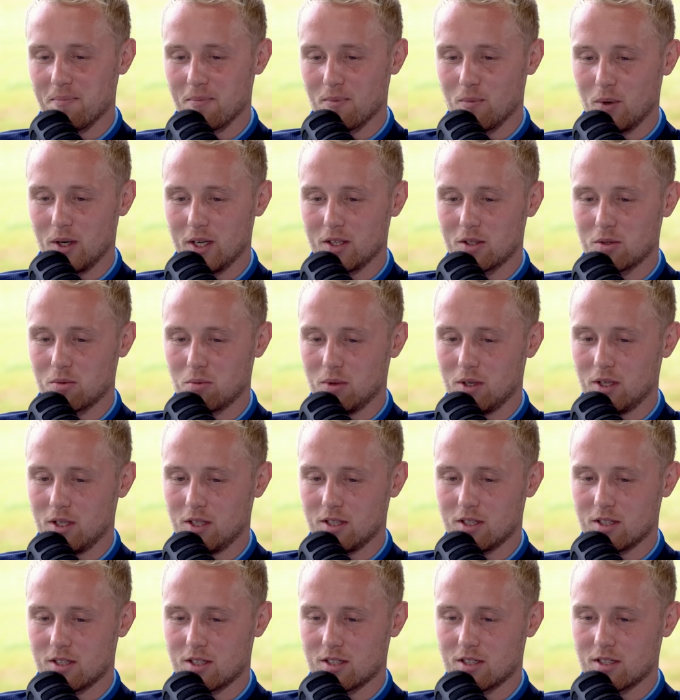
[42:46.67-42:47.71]
which
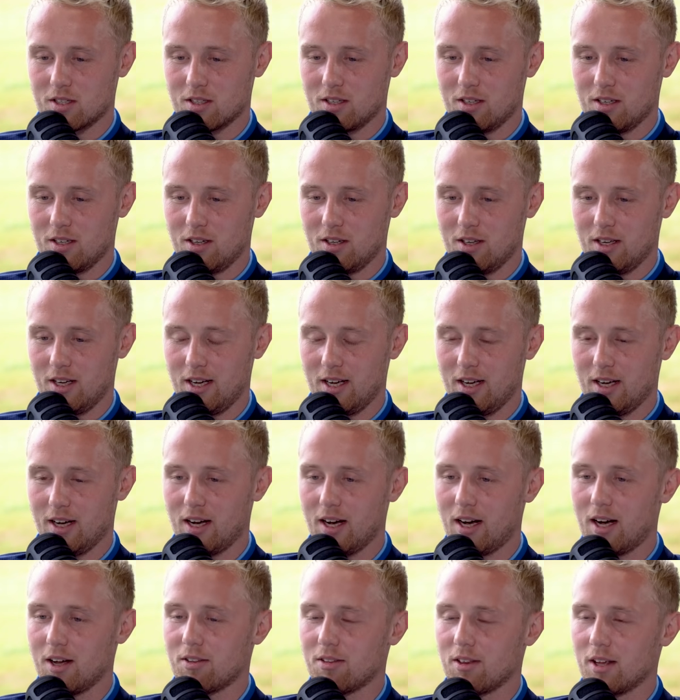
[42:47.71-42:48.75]
was,
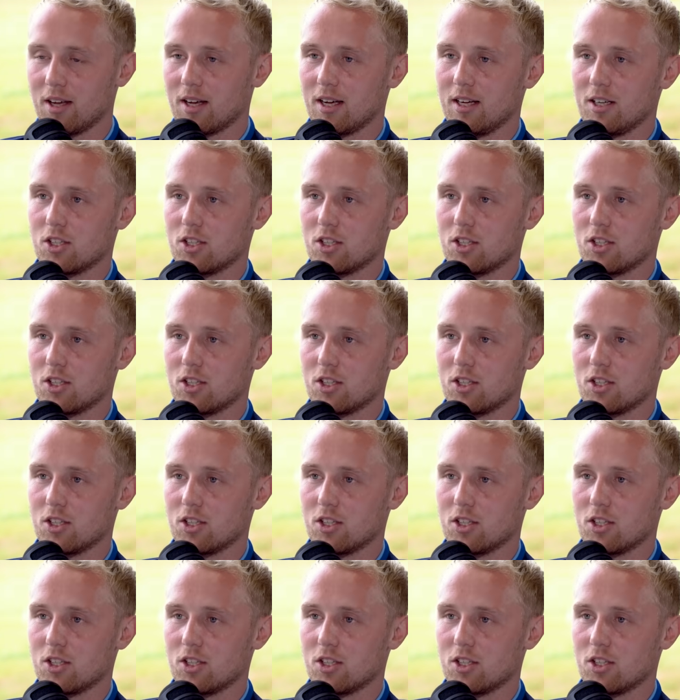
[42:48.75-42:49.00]
I think